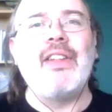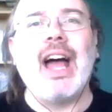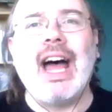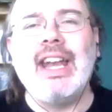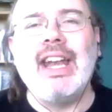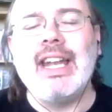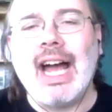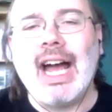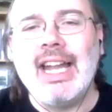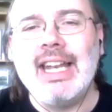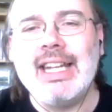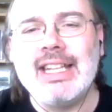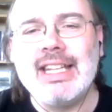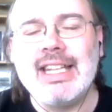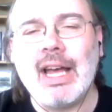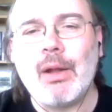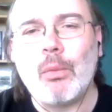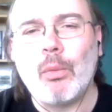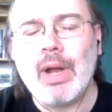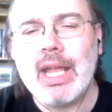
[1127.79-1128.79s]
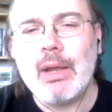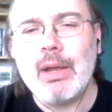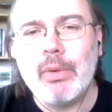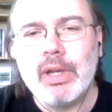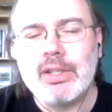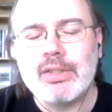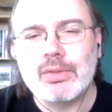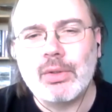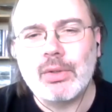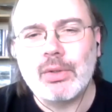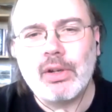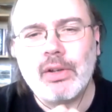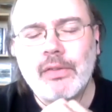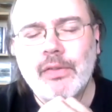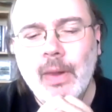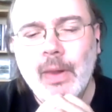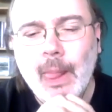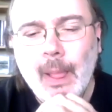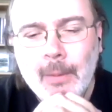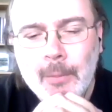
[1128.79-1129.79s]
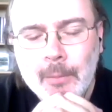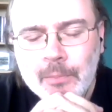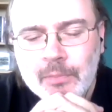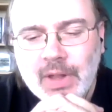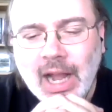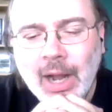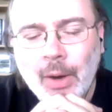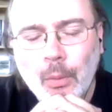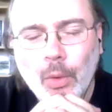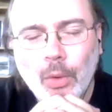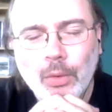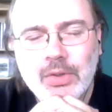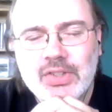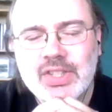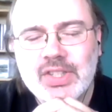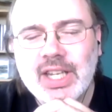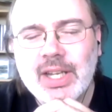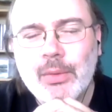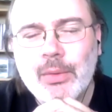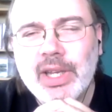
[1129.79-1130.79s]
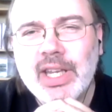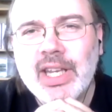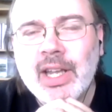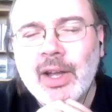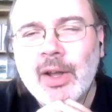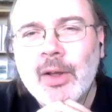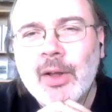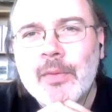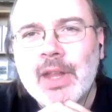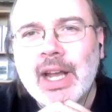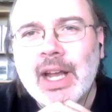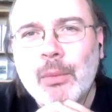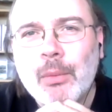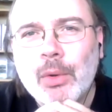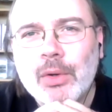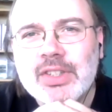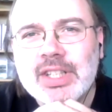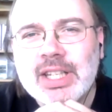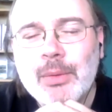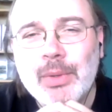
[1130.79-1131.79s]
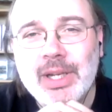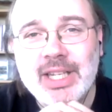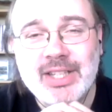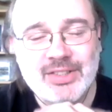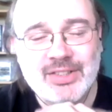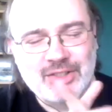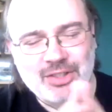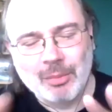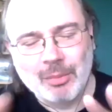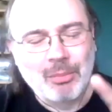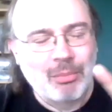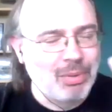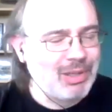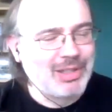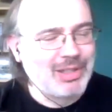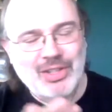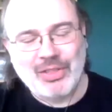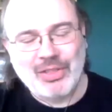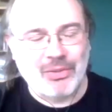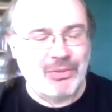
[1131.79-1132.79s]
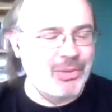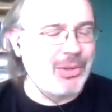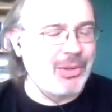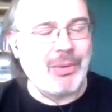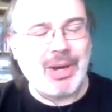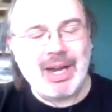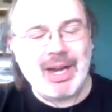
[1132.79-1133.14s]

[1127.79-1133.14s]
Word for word: And in that way, we sort of, I won't say we stumbled through